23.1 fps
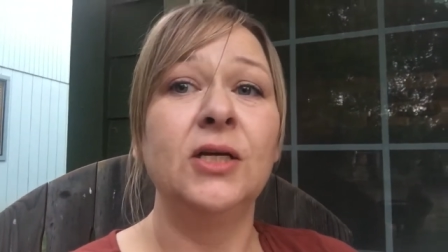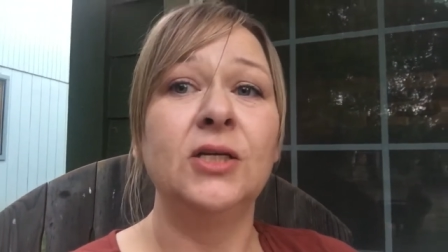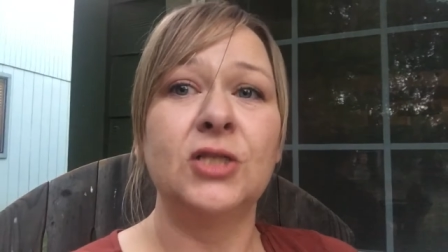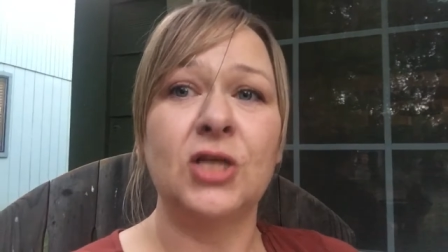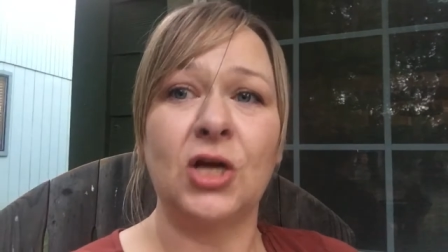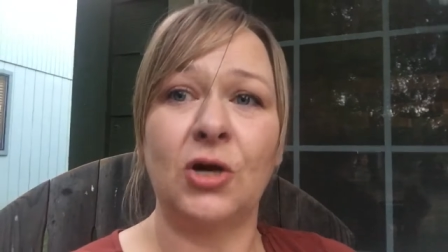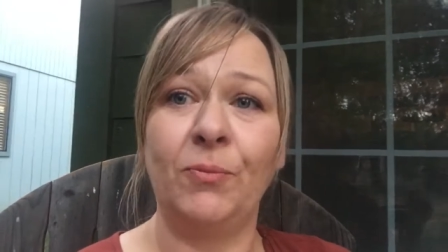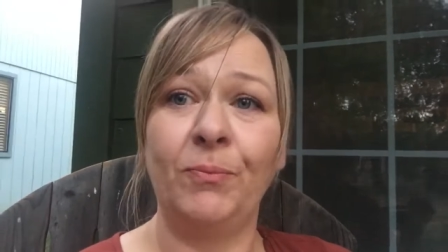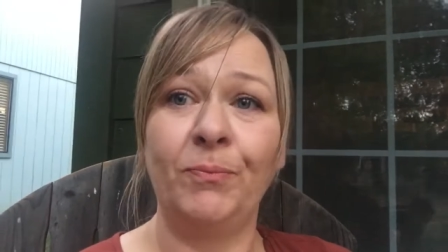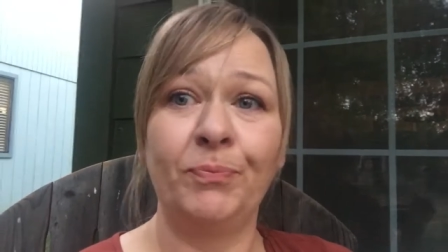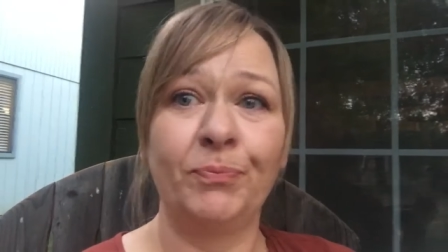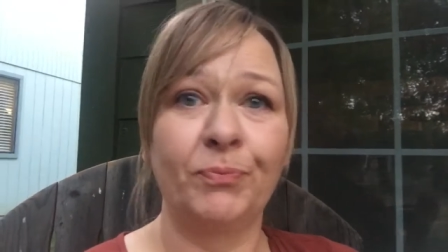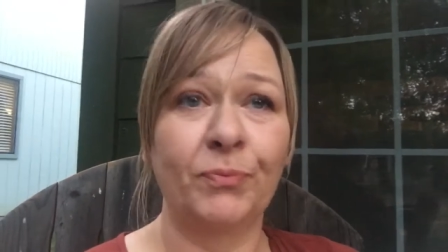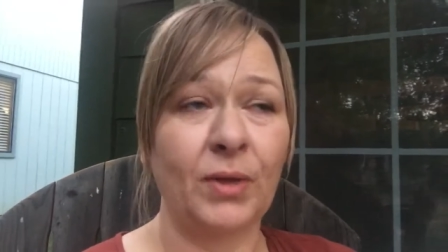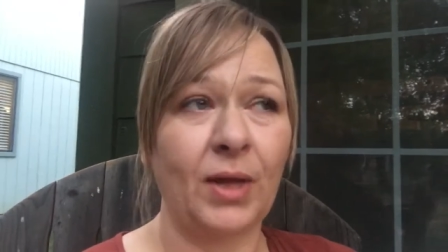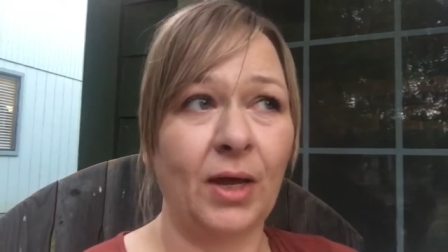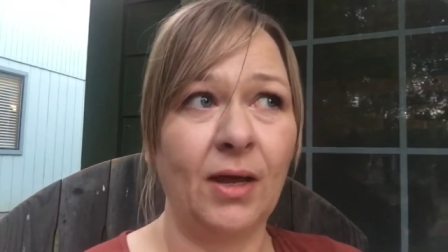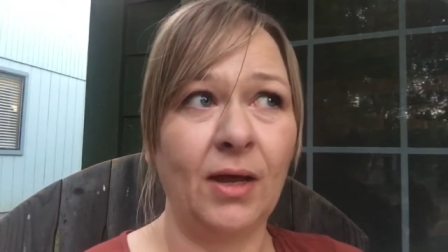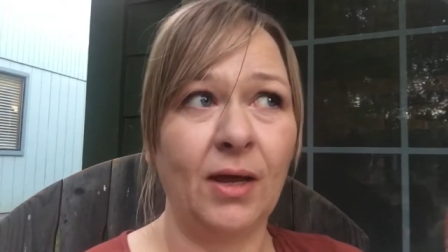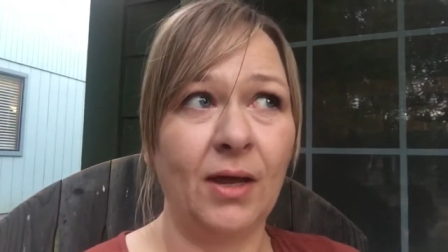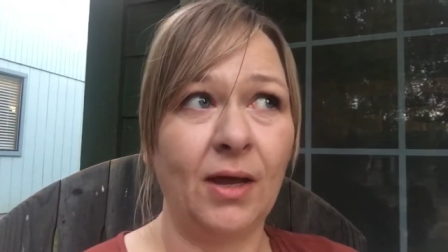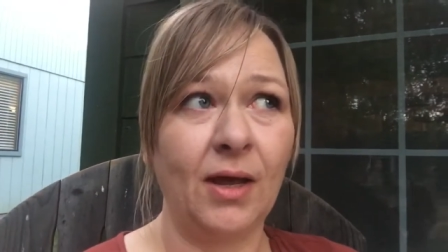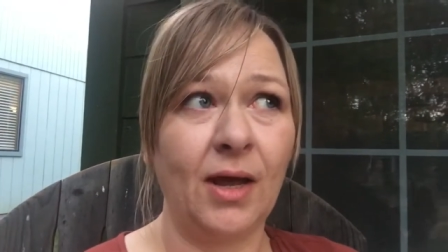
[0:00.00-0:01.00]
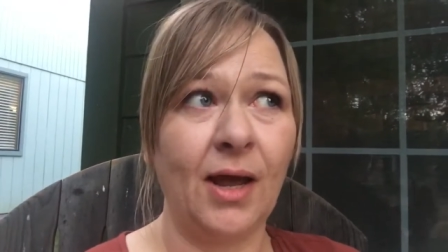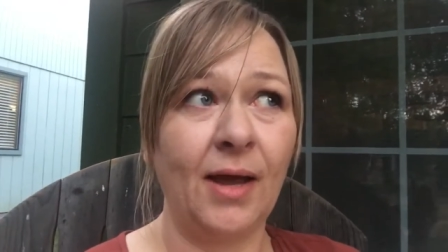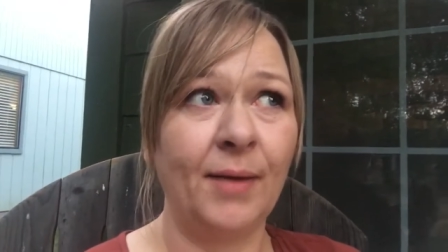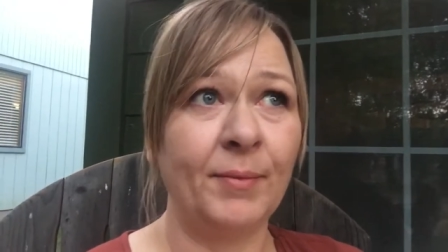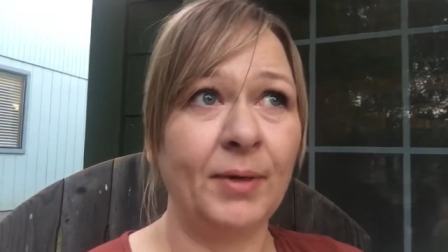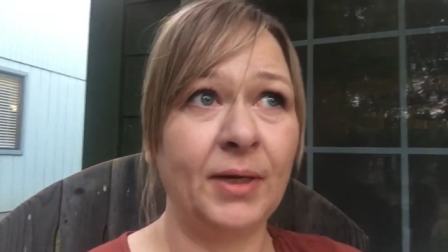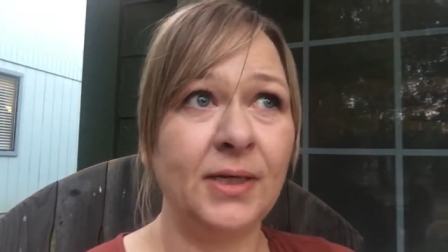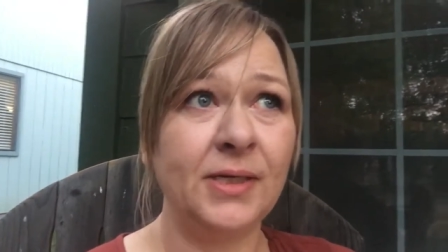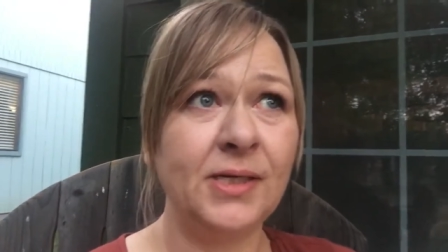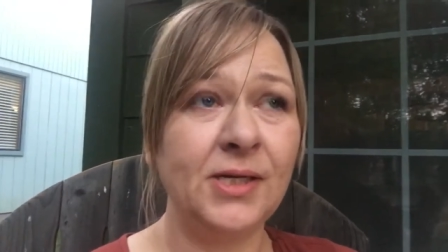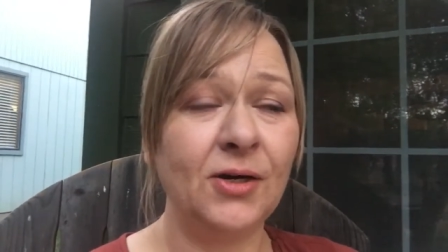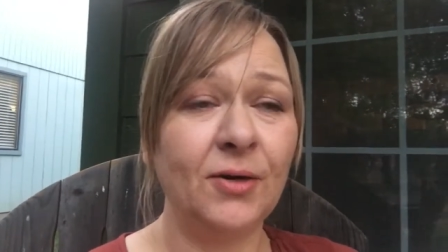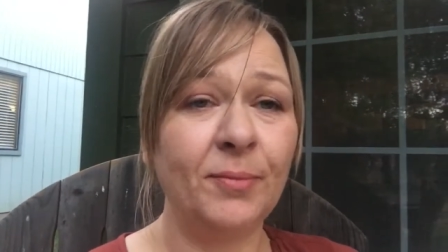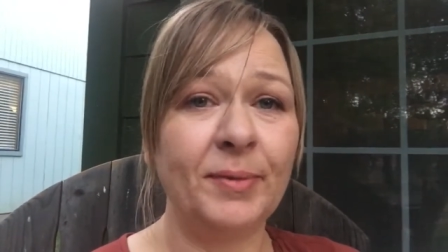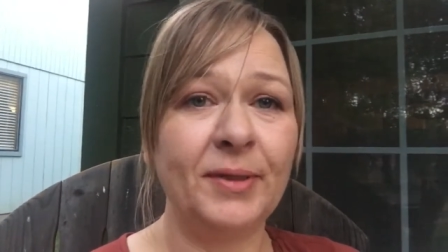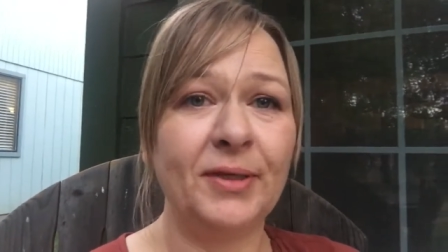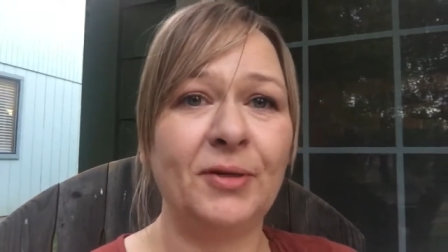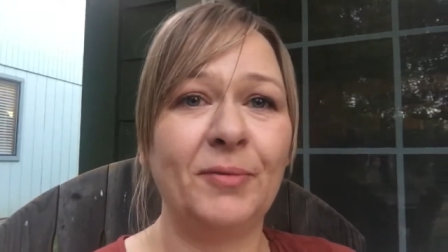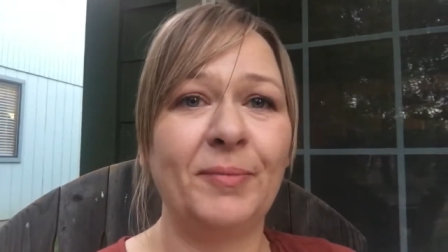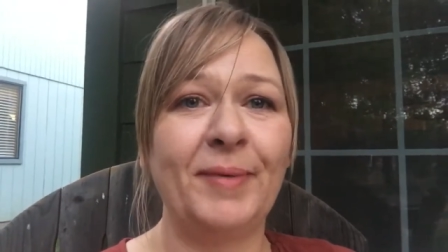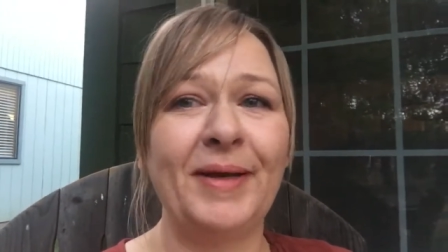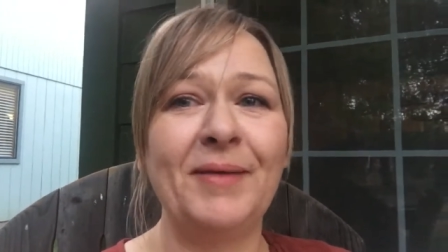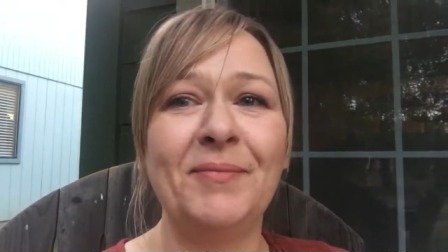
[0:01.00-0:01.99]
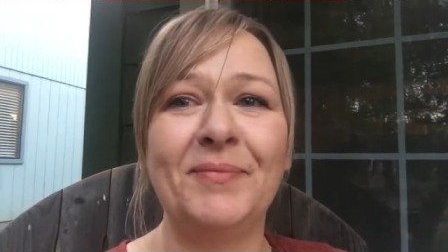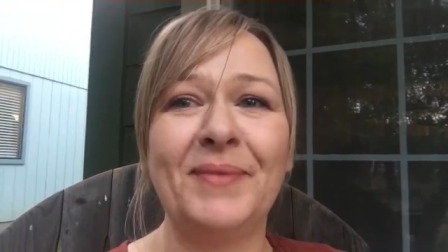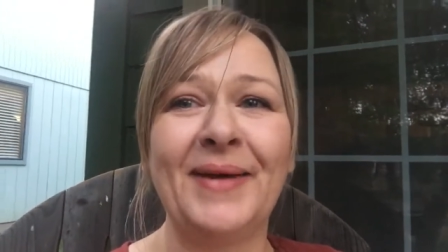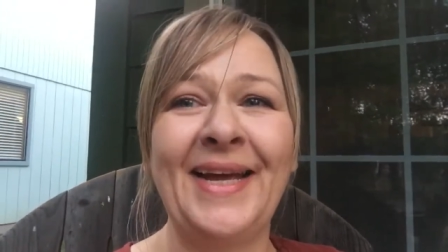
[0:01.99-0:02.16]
So I'm gonna tear up a little bit,